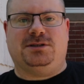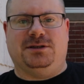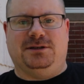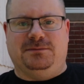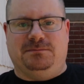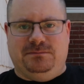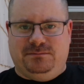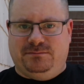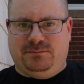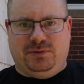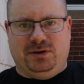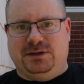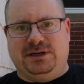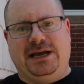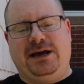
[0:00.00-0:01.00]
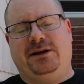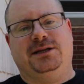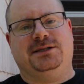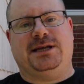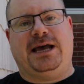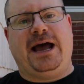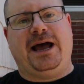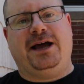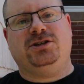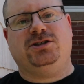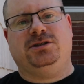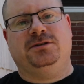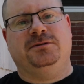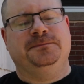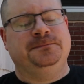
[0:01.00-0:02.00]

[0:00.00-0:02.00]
to burn down into ash,